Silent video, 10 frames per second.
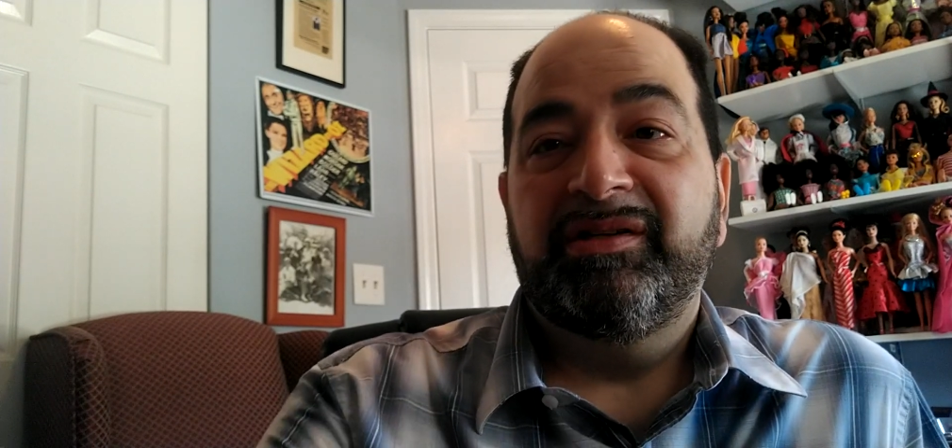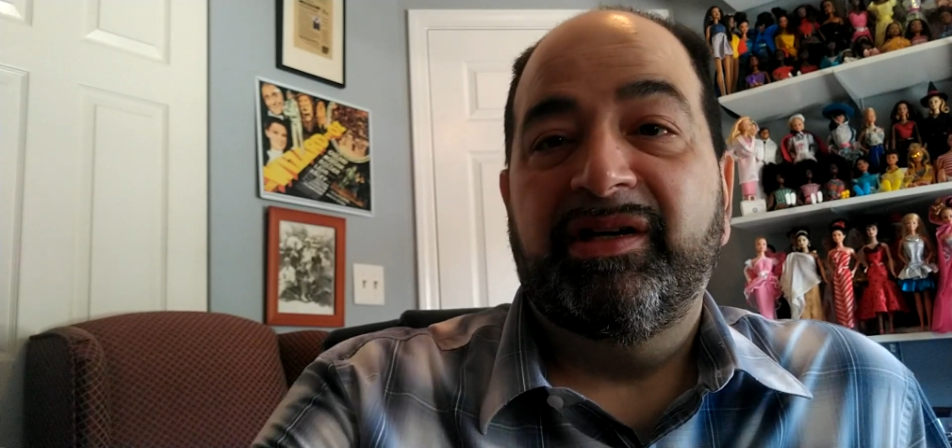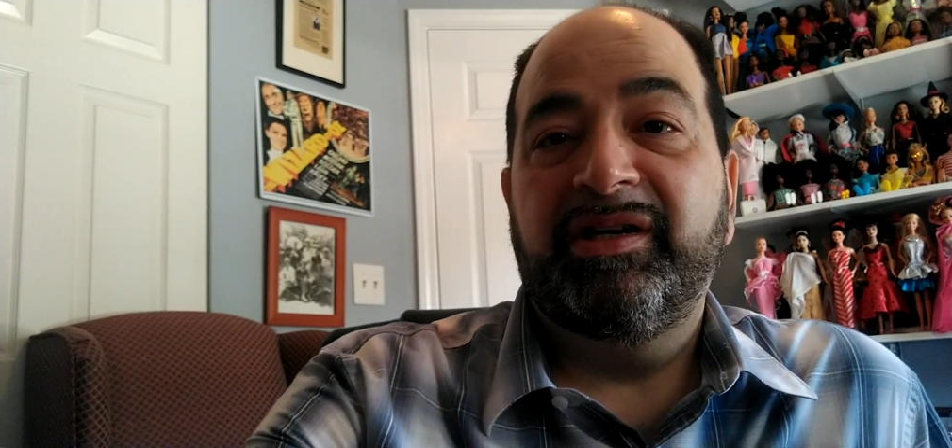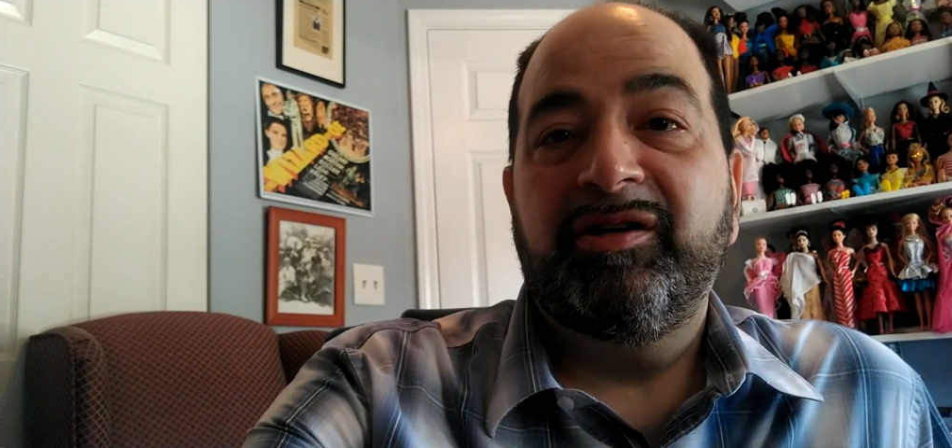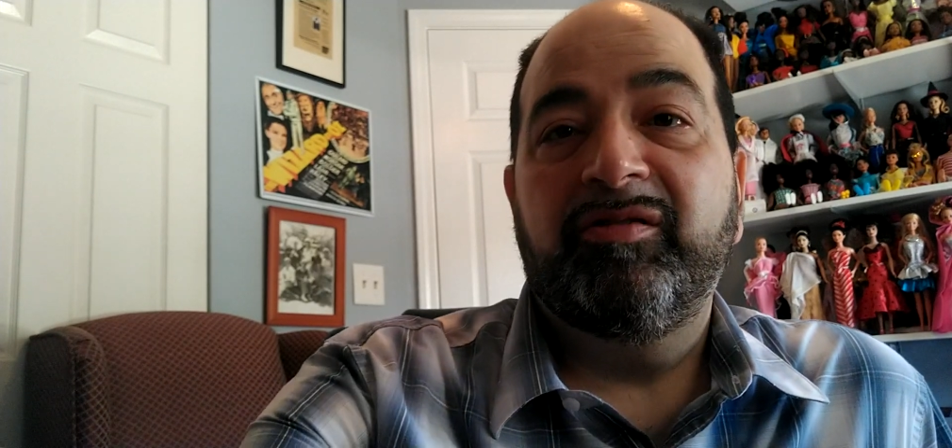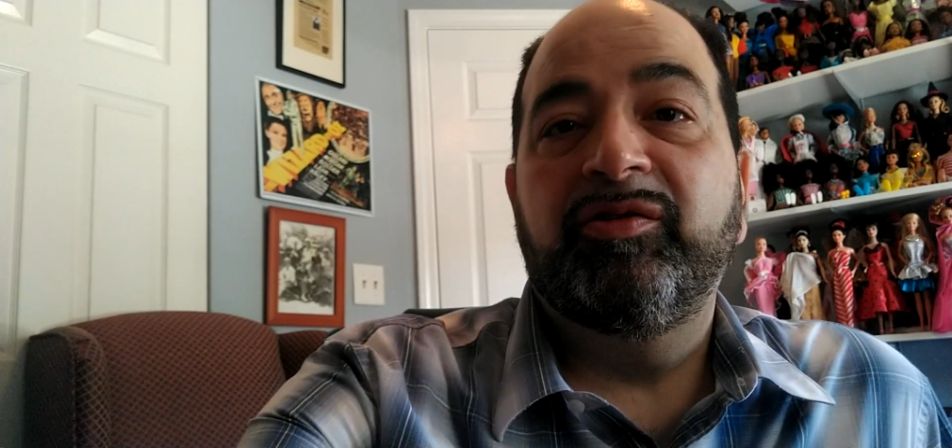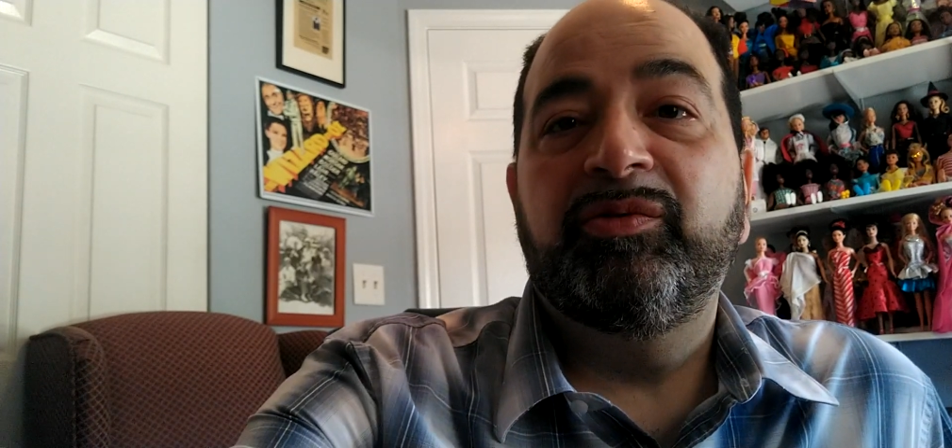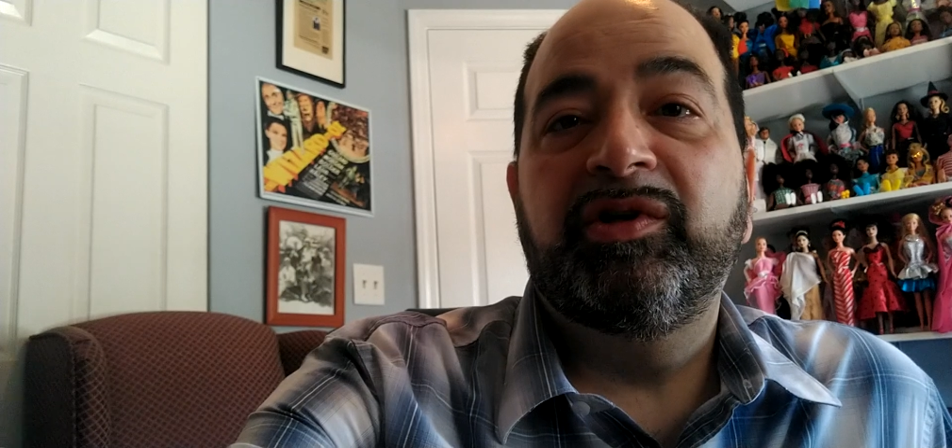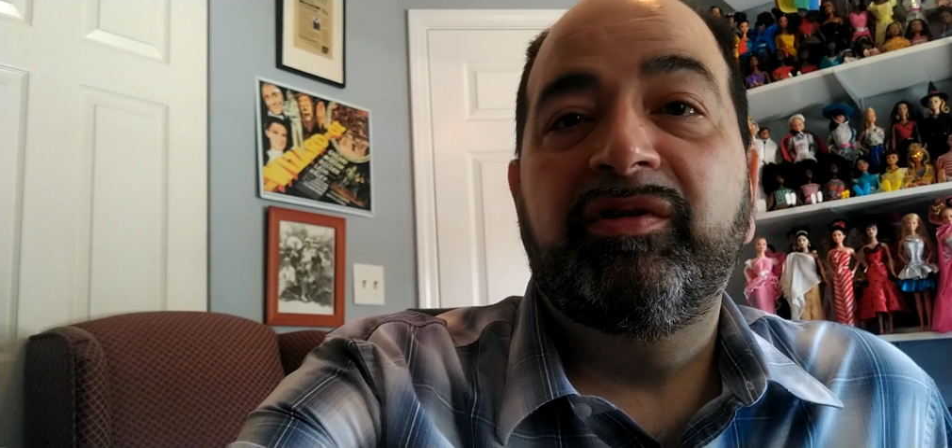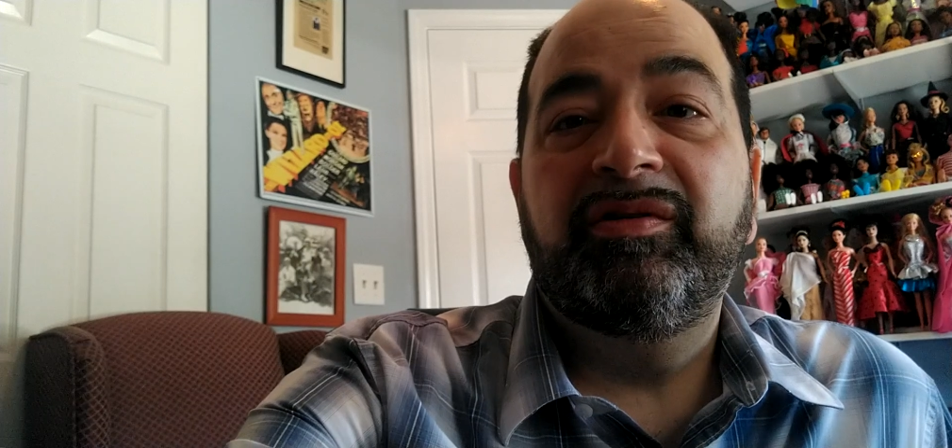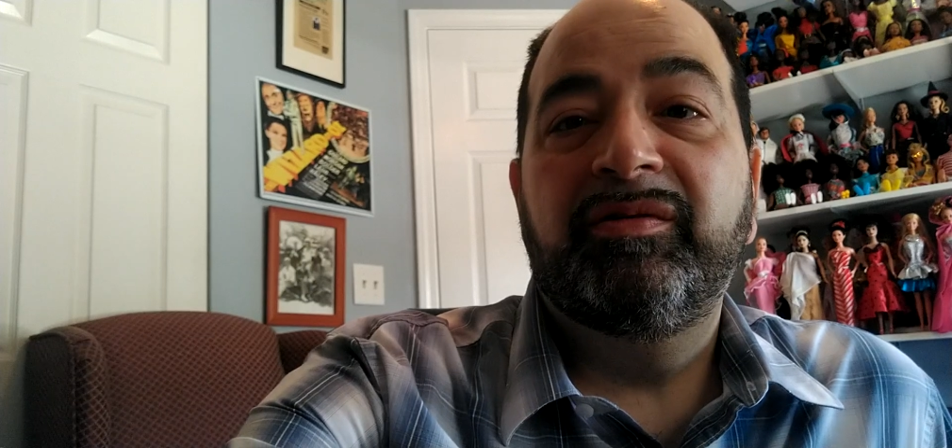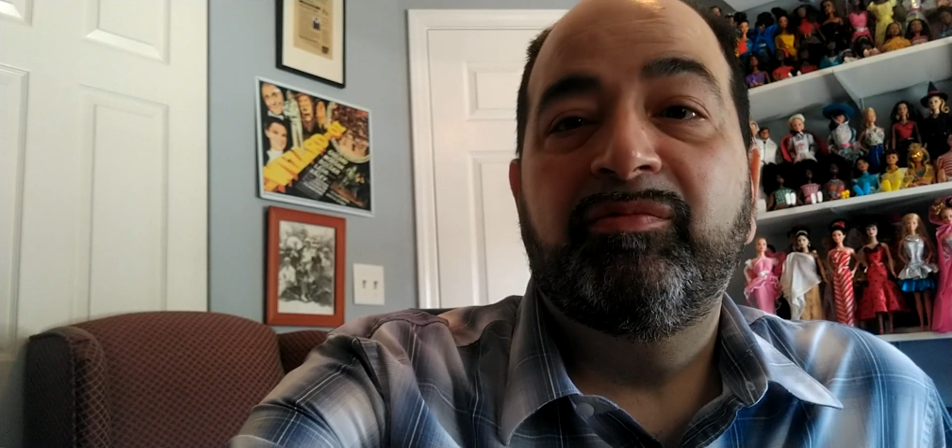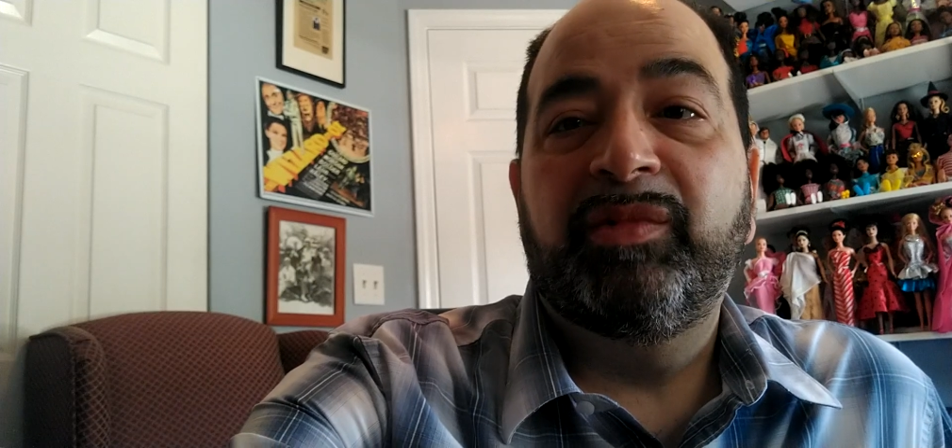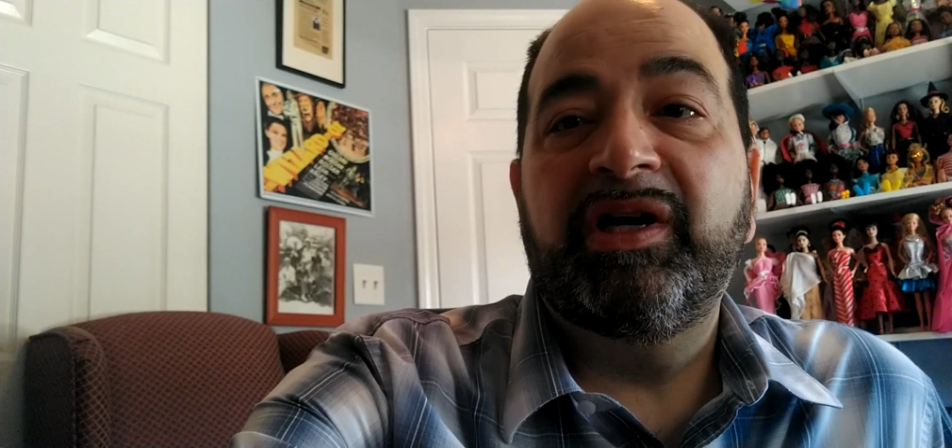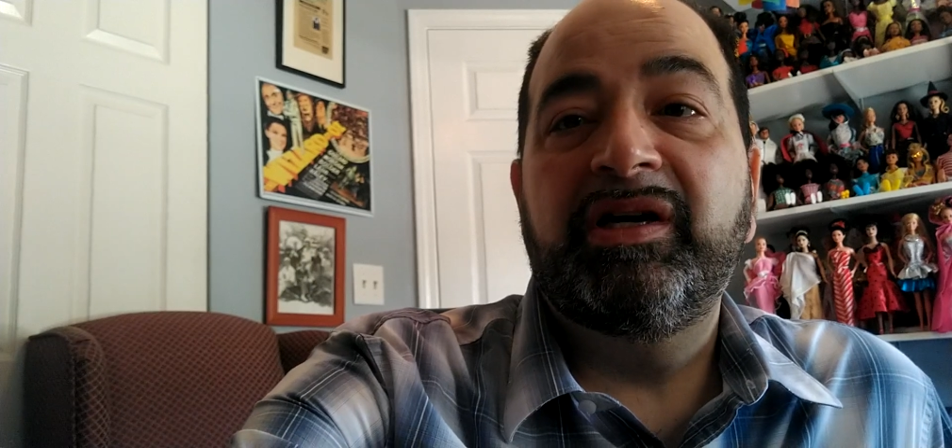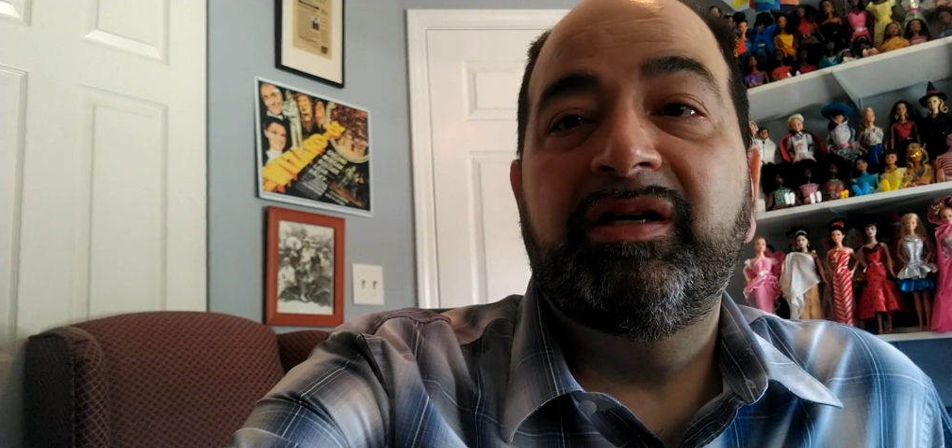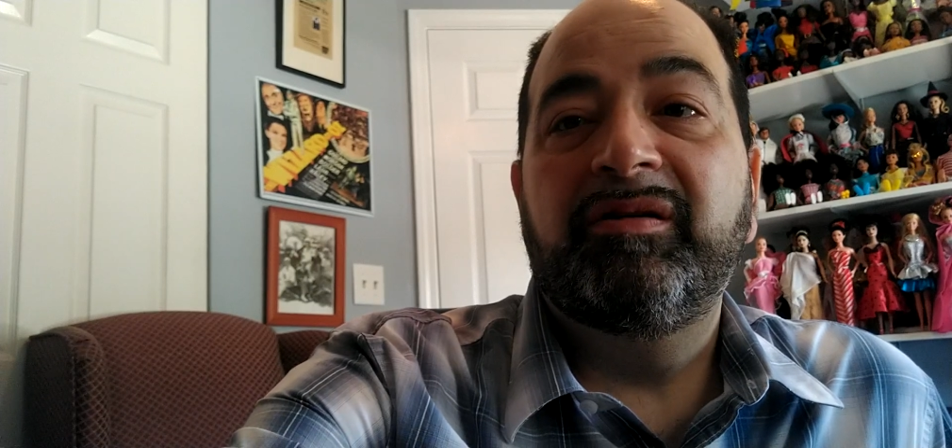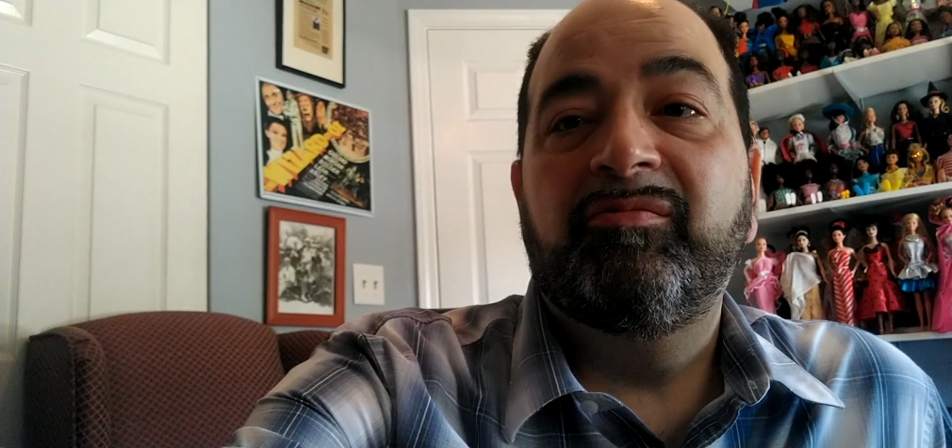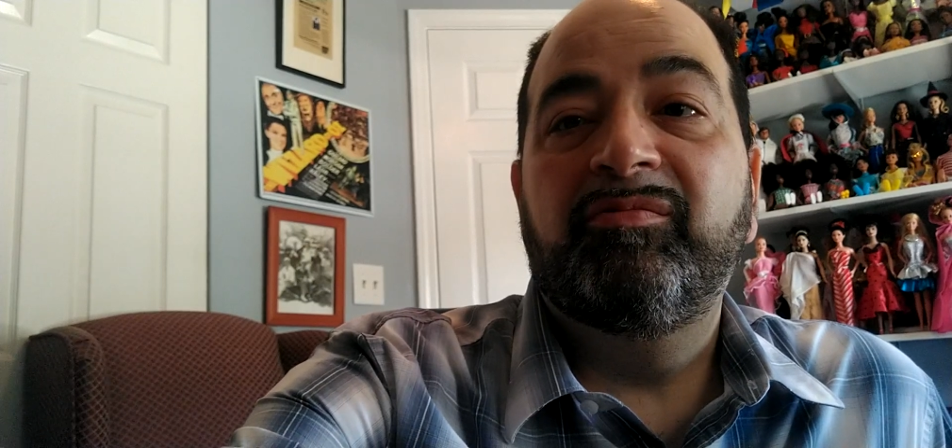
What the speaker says: Take care, everyone. Bye.